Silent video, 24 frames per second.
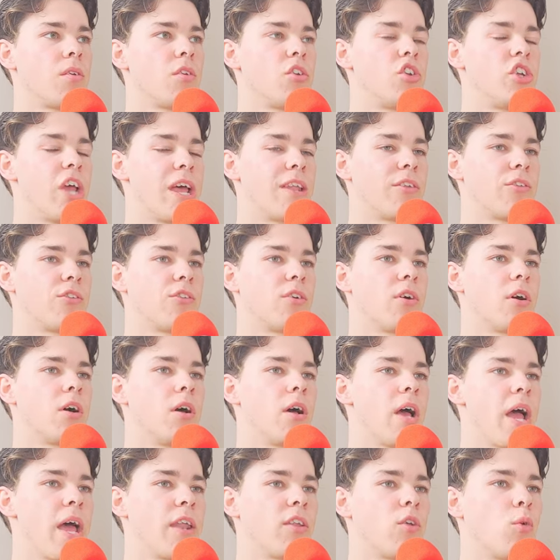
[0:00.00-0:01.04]

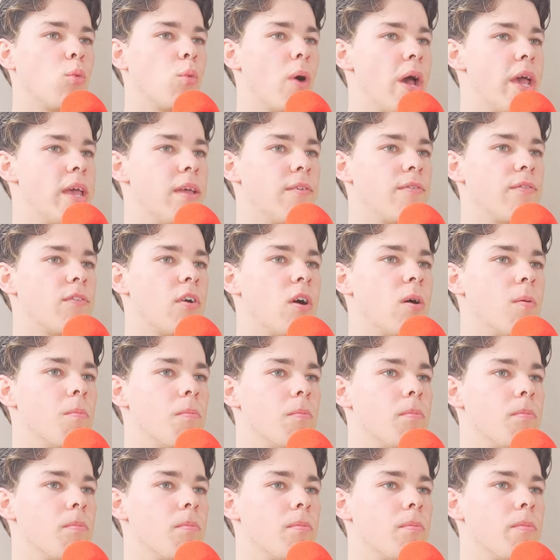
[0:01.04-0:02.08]
gentler and away
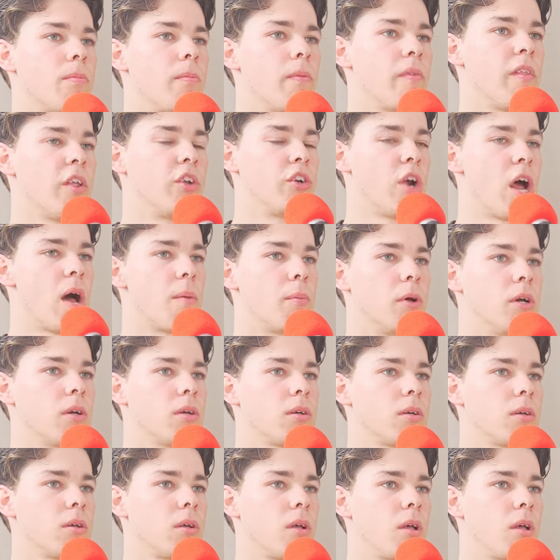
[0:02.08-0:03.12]
from the drama.